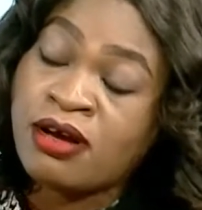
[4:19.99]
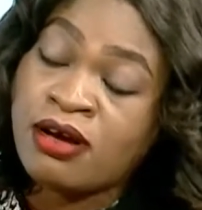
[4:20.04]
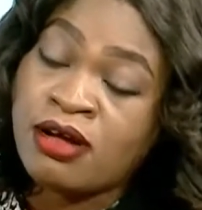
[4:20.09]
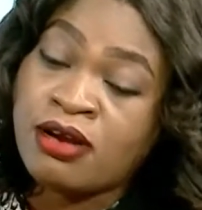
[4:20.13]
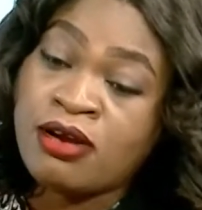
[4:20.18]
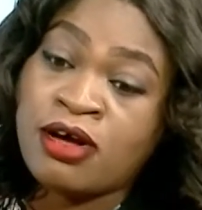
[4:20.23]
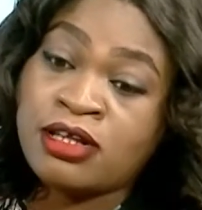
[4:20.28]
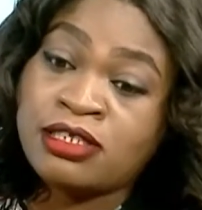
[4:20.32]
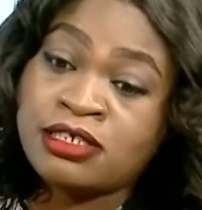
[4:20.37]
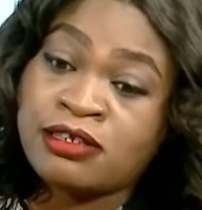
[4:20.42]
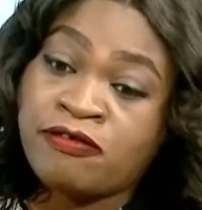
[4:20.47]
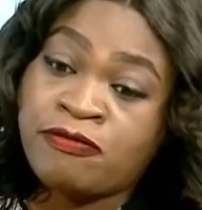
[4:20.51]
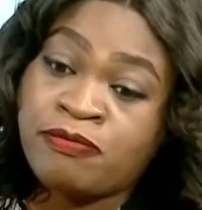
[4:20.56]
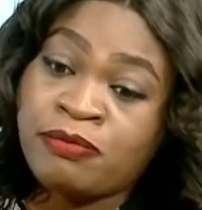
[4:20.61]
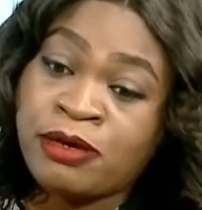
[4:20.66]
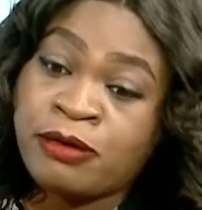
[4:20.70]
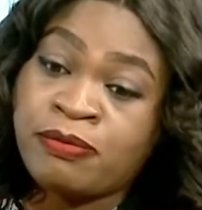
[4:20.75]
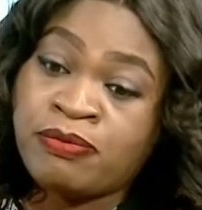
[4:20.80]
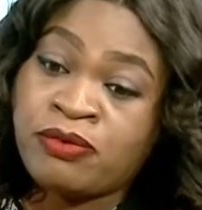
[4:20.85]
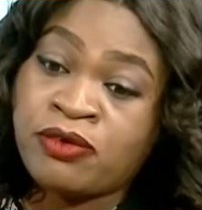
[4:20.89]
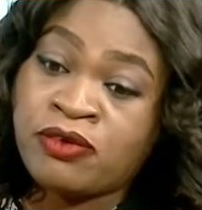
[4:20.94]
Lots of
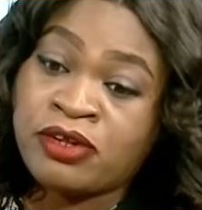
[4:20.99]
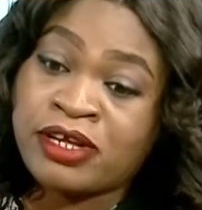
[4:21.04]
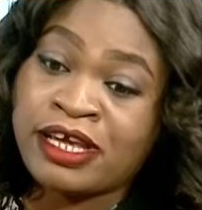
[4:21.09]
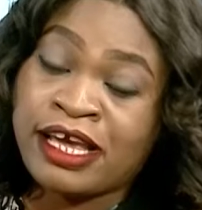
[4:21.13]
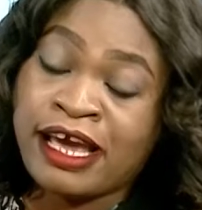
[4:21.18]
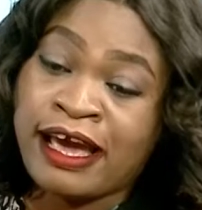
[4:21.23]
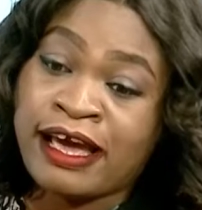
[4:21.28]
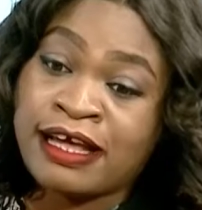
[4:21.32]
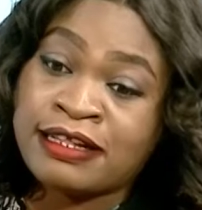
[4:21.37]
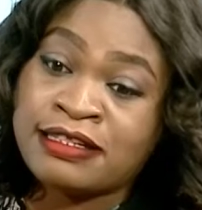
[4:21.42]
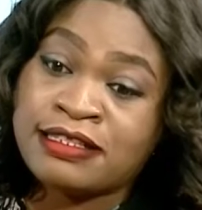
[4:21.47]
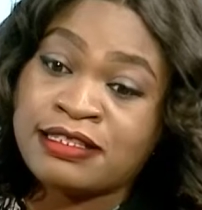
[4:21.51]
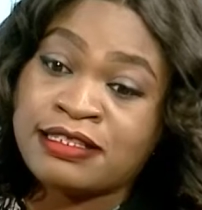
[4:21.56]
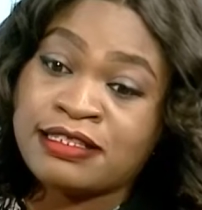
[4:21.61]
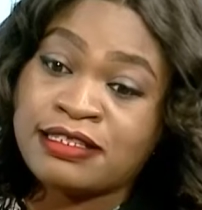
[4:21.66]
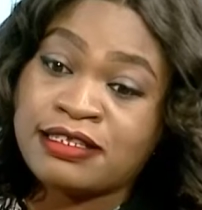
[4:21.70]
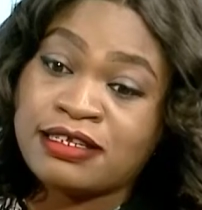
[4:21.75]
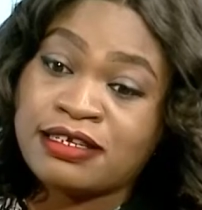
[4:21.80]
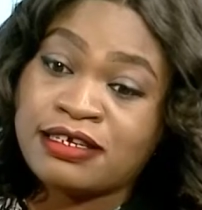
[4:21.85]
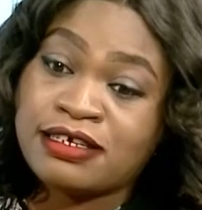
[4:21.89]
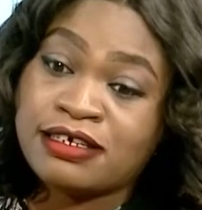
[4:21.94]
people get
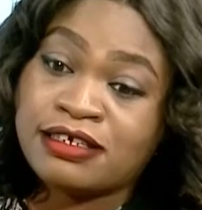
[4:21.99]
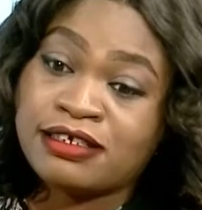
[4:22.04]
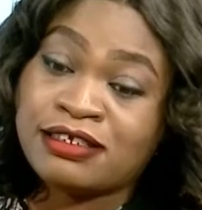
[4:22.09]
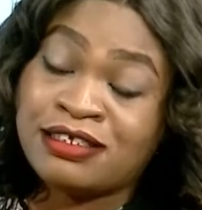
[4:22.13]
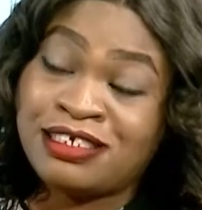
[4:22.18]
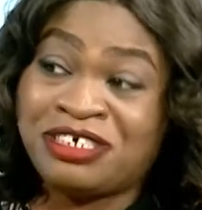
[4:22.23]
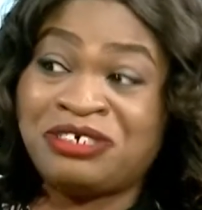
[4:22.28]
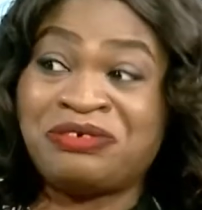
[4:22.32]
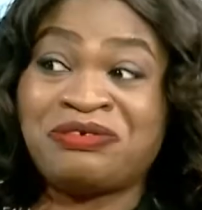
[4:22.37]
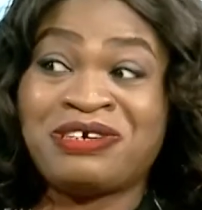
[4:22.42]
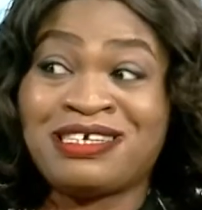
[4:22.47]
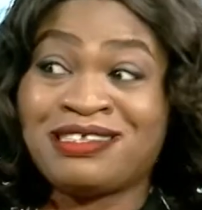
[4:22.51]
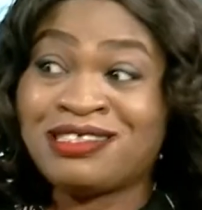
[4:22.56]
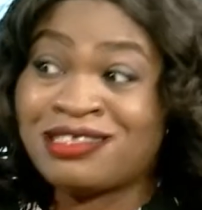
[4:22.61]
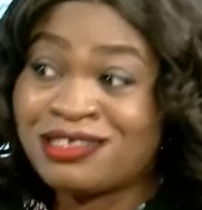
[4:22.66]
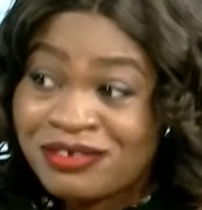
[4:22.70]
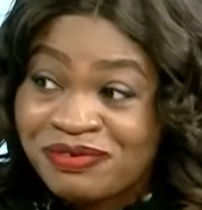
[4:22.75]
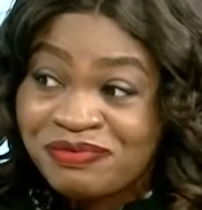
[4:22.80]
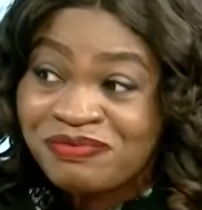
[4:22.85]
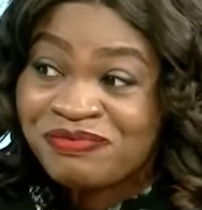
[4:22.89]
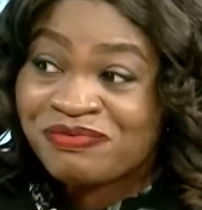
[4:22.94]

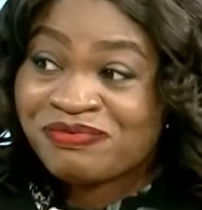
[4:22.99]
degrees,